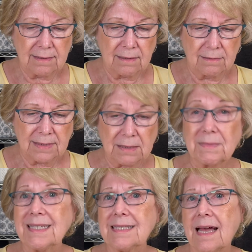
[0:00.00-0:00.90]

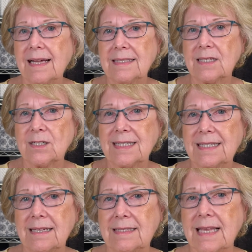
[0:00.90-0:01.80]
some designs. There's
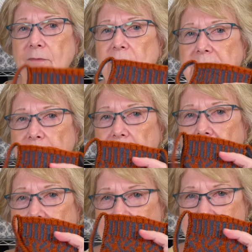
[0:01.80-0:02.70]
several different
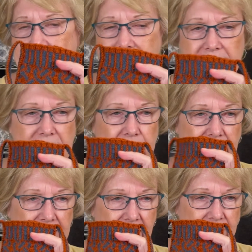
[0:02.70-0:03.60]
ideas
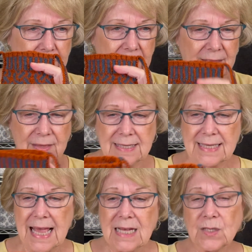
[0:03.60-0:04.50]
about how to make
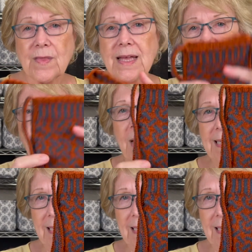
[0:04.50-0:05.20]
these. So that's one little